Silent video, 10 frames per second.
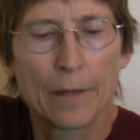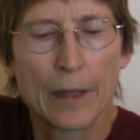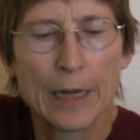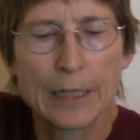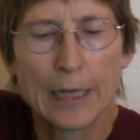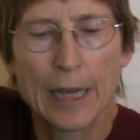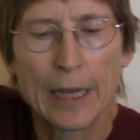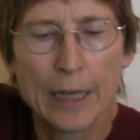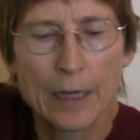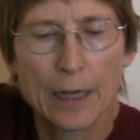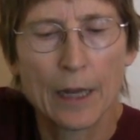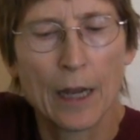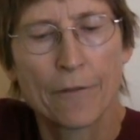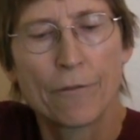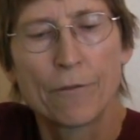And then I take it and
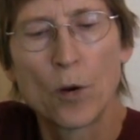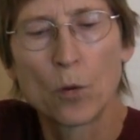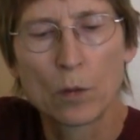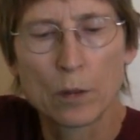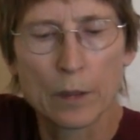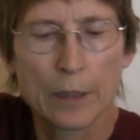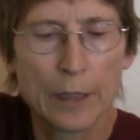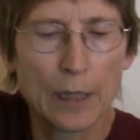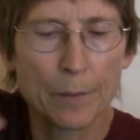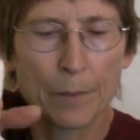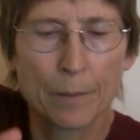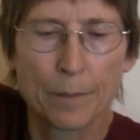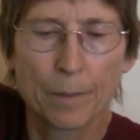I fold it up.